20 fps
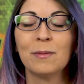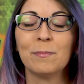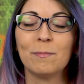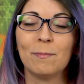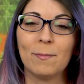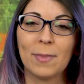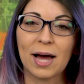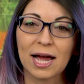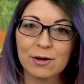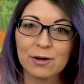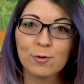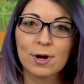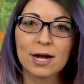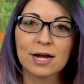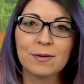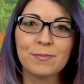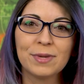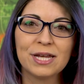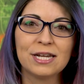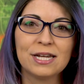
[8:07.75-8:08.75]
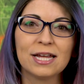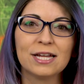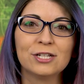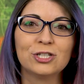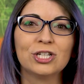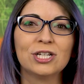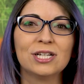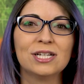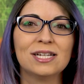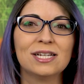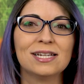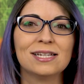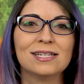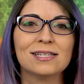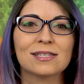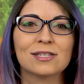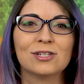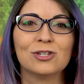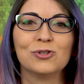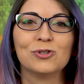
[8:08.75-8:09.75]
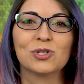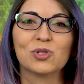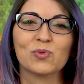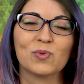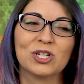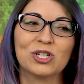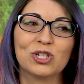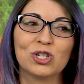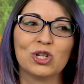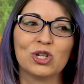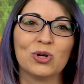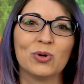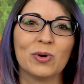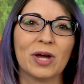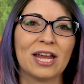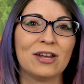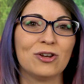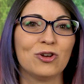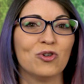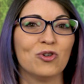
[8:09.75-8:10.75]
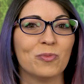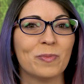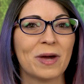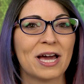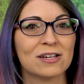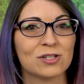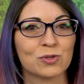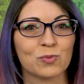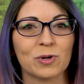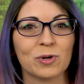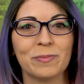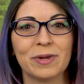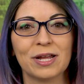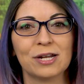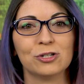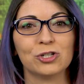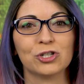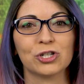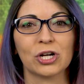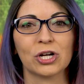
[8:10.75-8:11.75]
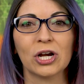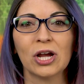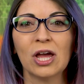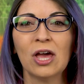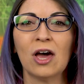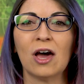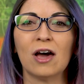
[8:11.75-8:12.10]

My recommendation is to switch to a new password manager,